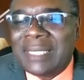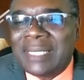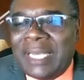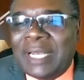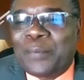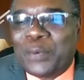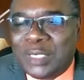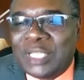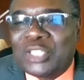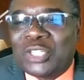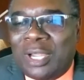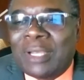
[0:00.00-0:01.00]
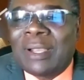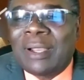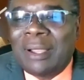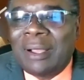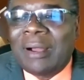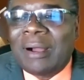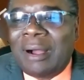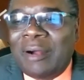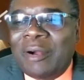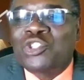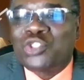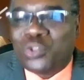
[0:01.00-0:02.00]
us in a position
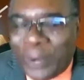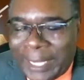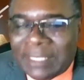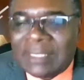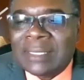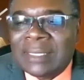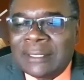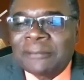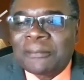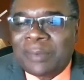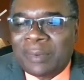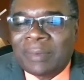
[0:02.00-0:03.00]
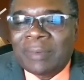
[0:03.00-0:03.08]
of strength.